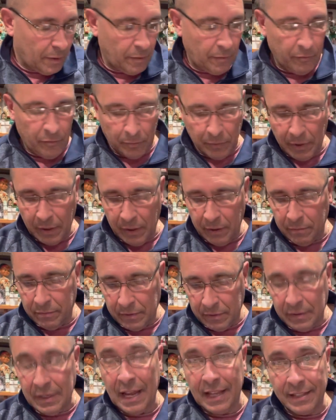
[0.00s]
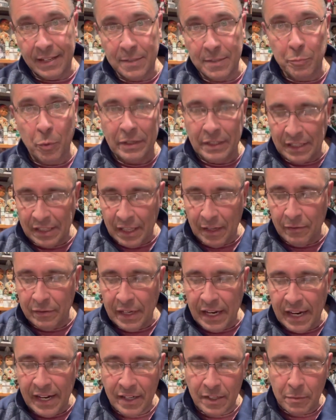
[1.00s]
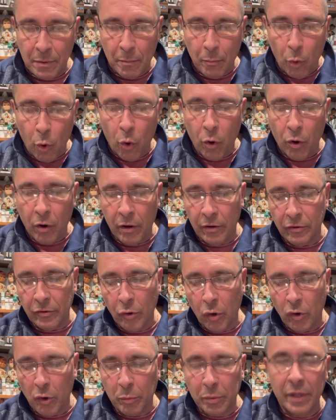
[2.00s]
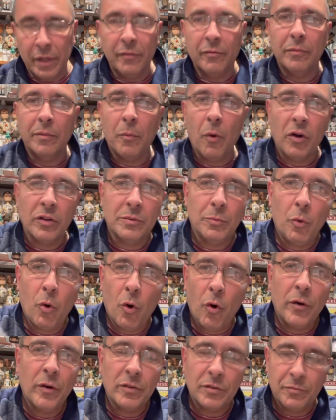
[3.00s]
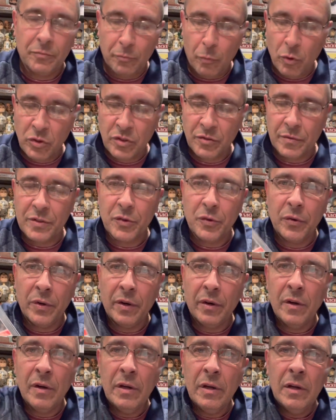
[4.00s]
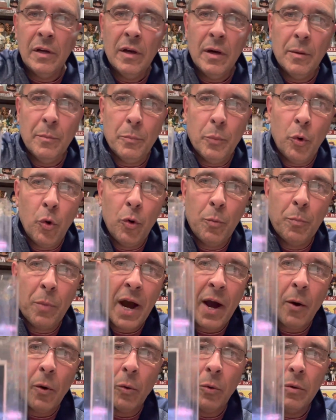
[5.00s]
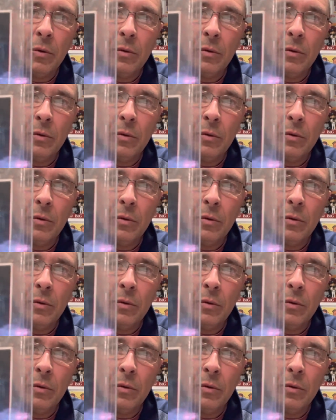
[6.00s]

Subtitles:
From at this point, the Cleveland Indians, but more notably from the Baltimore Orioles for most of his career, Boog Powell.